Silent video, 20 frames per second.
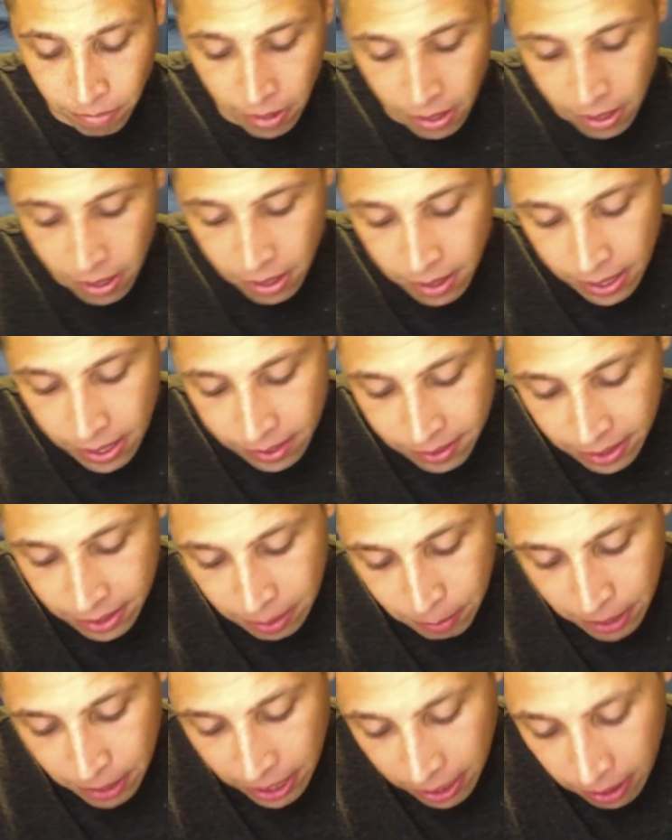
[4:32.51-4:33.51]
That's going to
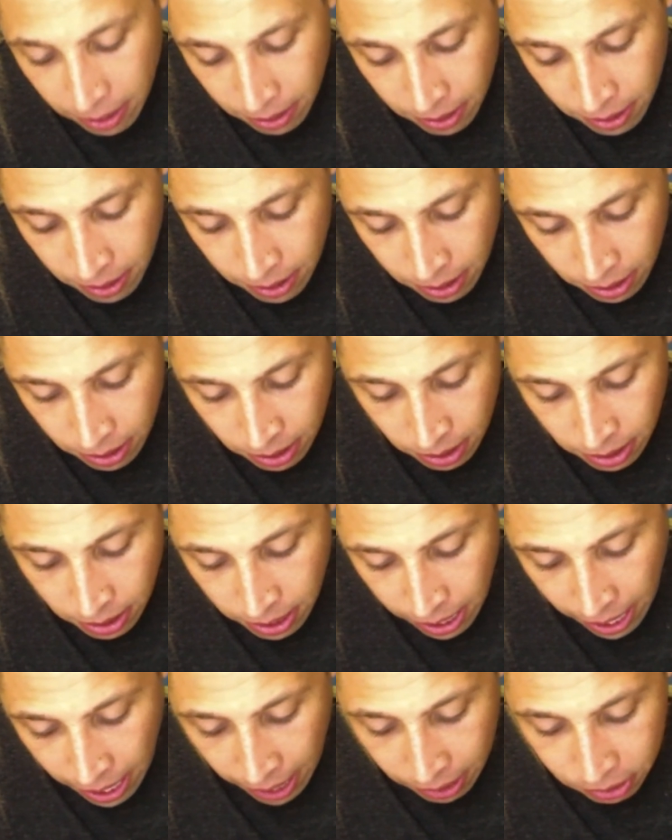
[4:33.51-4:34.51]
be
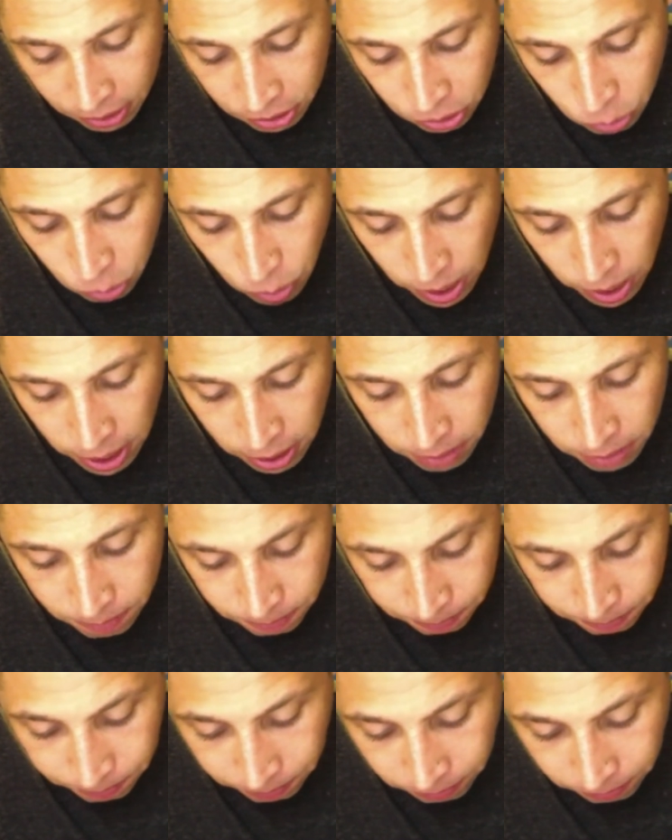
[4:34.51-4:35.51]
x squared
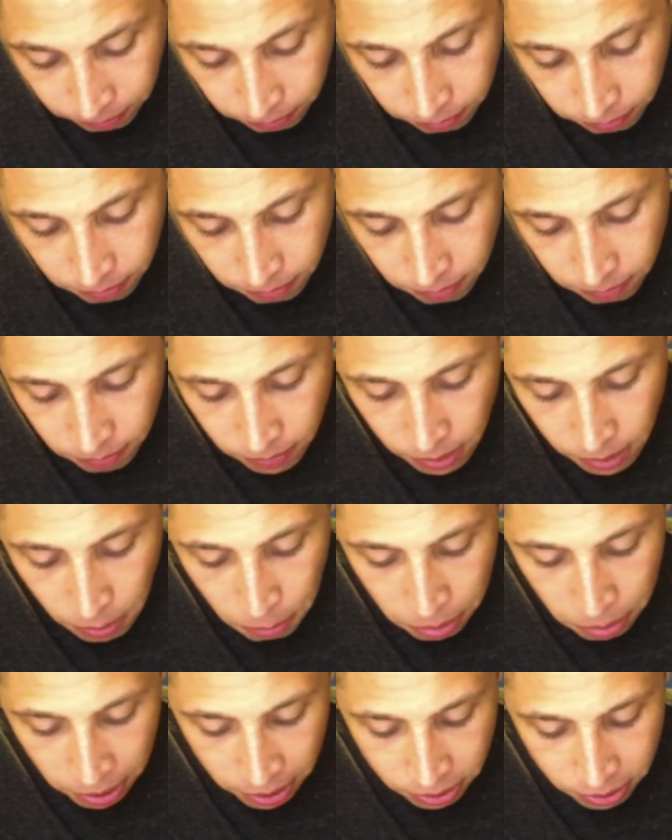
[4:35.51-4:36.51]

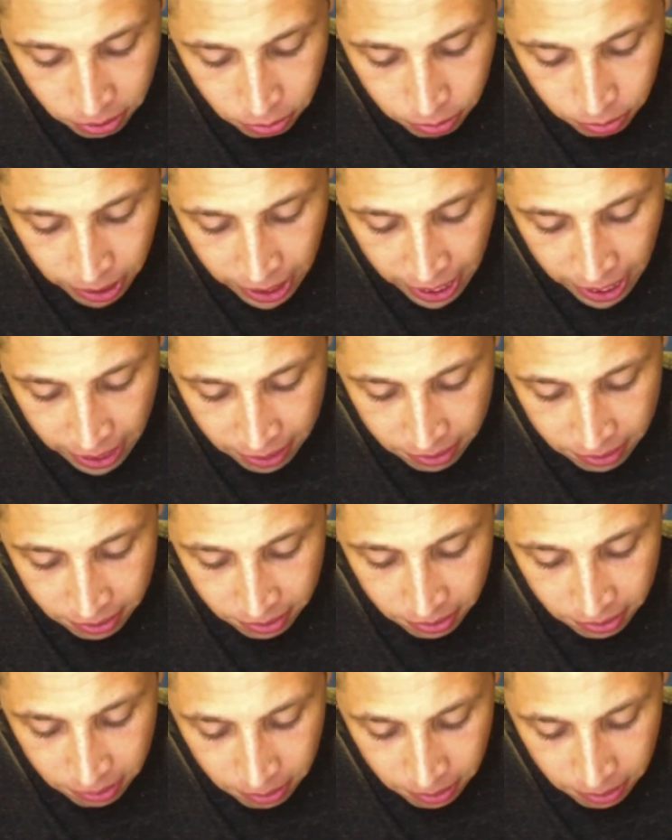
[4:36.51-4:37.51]
plus
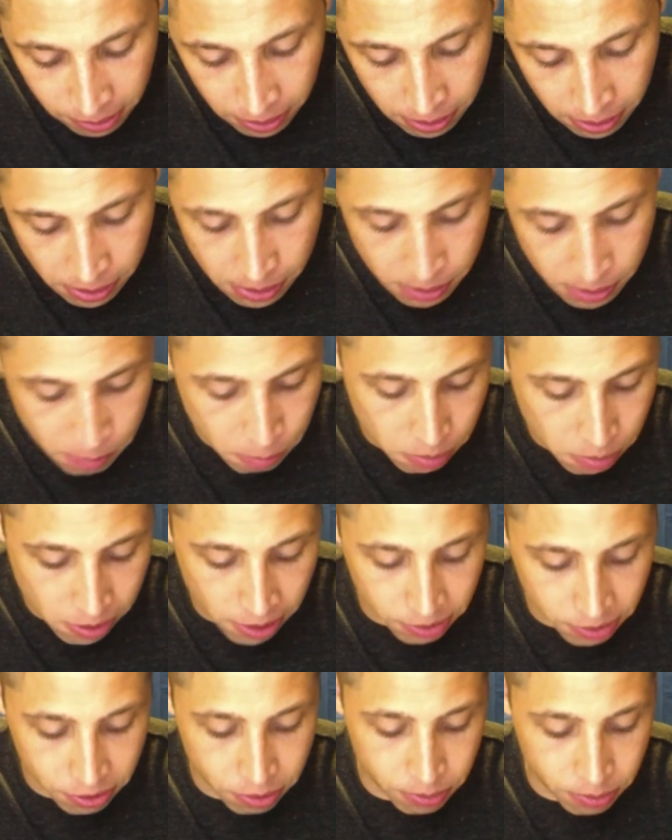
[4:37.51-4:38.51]
3x
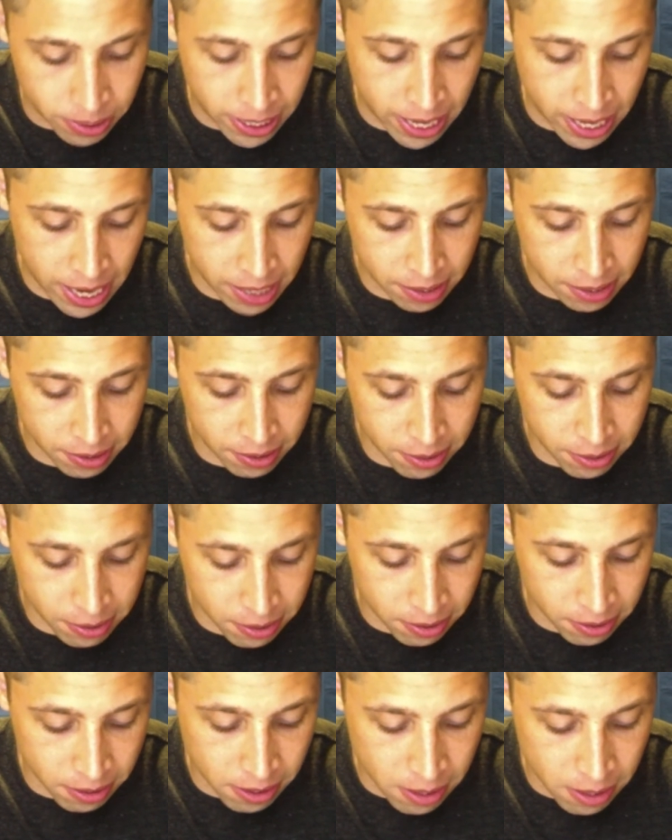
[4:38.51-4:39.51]
plus 3x
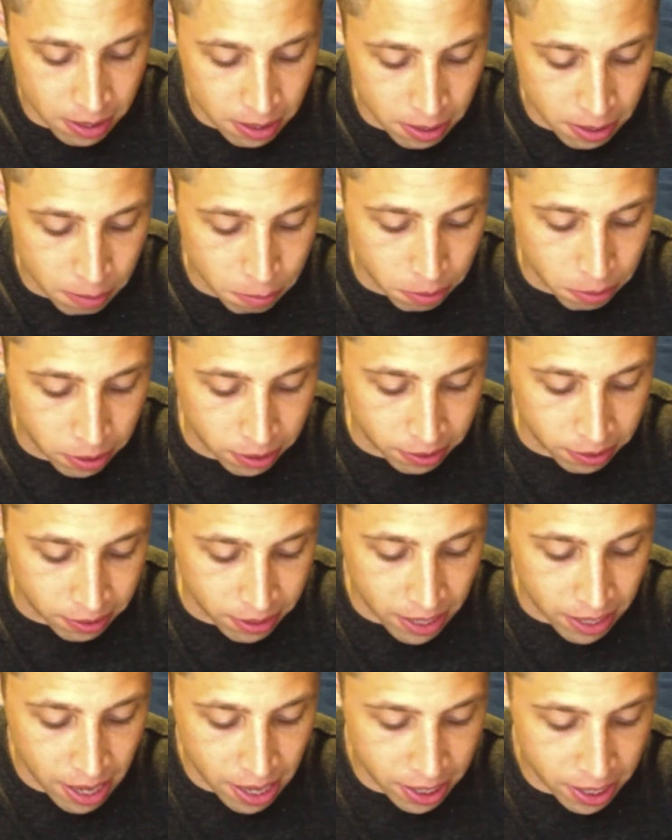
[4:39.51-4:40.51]
plus
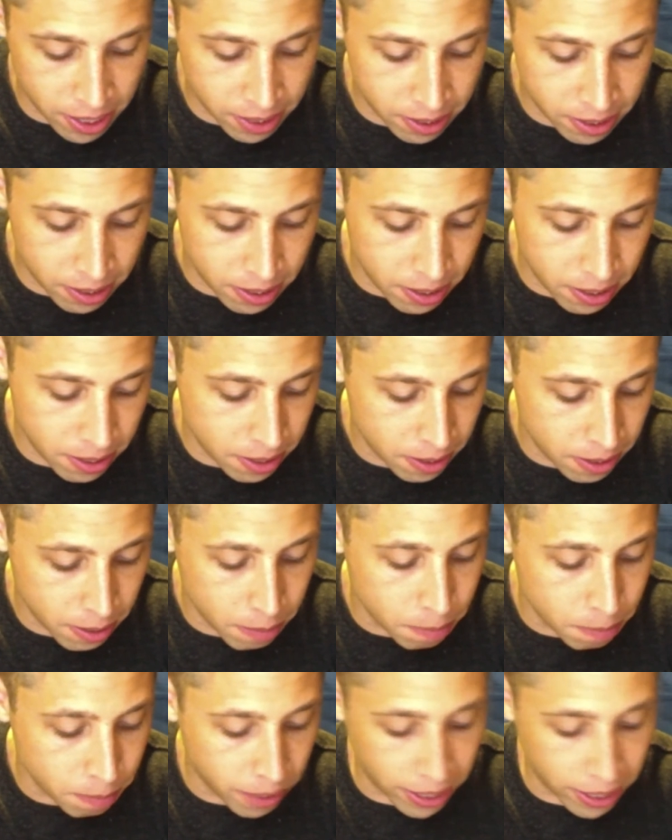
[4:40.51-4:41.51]
9
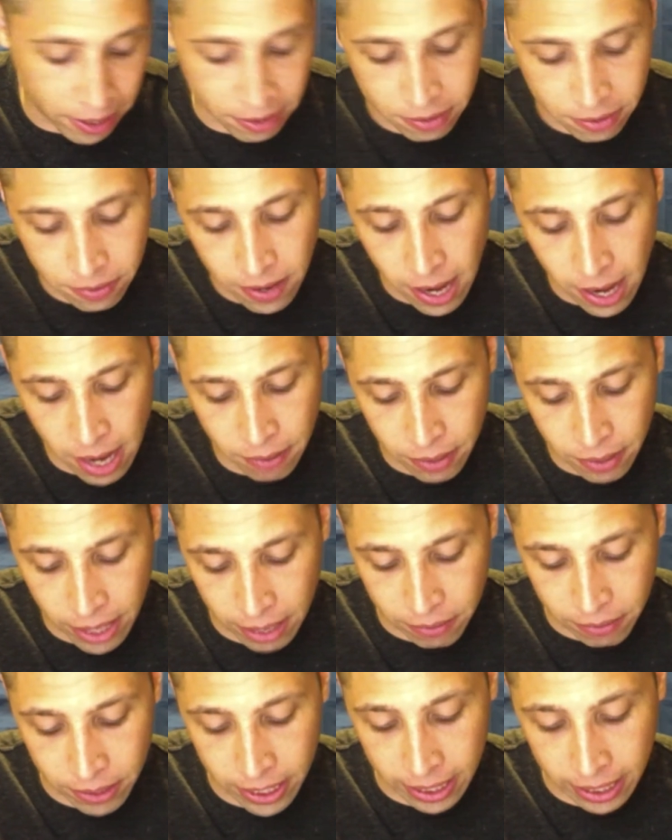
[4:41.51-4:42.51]
minus 5. Can't
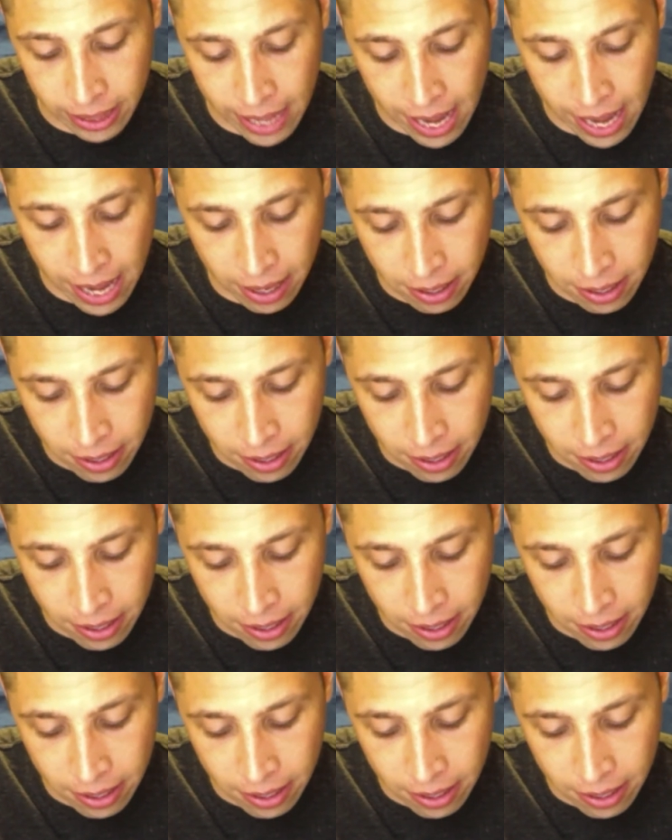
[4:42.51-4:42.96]
forget that.